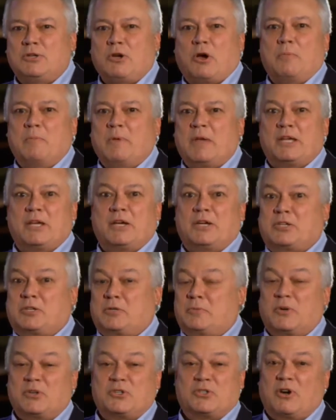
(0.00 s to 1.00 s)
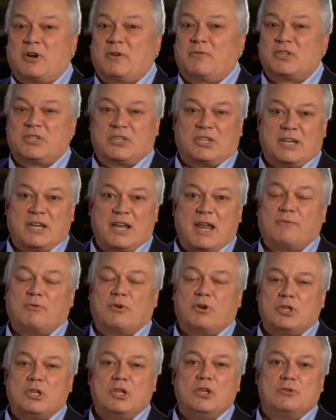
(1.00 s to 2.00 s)
He taught me customer service and
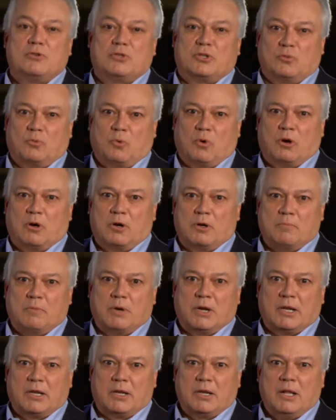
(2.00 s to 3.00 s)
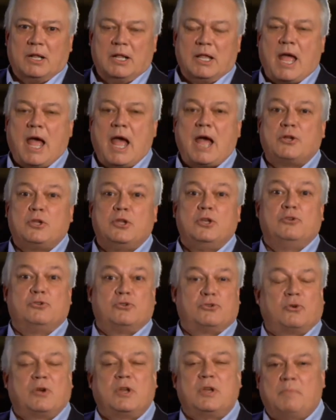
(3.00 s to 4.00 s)
never used the word, but how
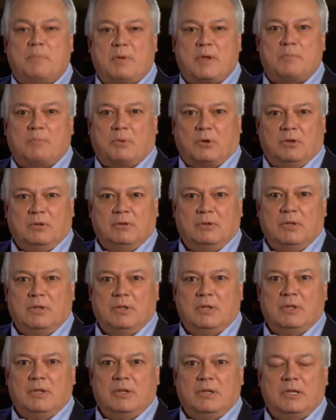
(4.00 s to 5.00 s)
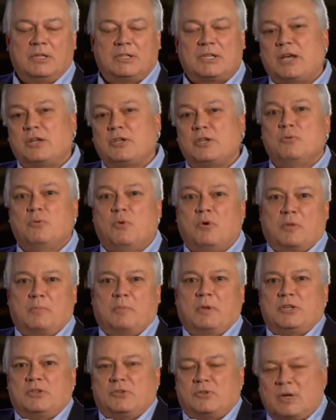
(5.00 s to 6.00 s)
you treat people is how you
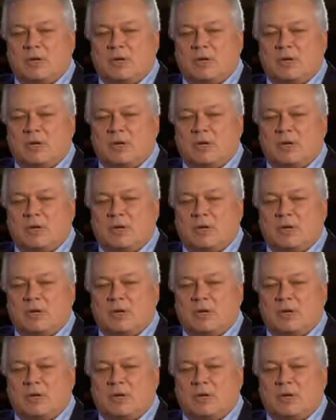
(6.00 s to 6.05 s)
want to